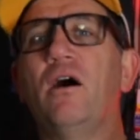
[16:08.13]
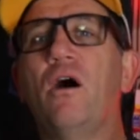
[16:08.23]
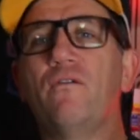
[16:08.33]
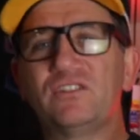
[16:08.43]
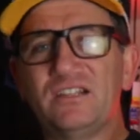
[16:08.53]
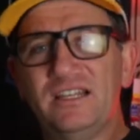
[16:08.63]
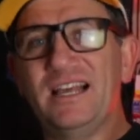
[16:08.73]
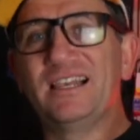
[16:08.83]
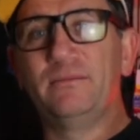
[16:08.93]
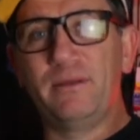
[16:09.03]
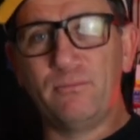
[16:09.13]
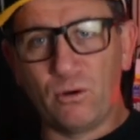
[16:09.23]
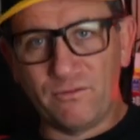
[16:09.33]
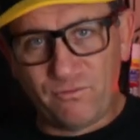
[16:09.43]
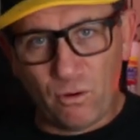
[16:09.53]
Obviously, a little bit
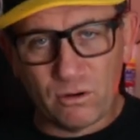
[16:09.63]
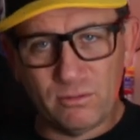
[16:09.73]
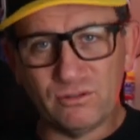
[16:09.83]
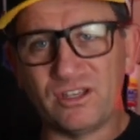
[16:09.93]
more affordable.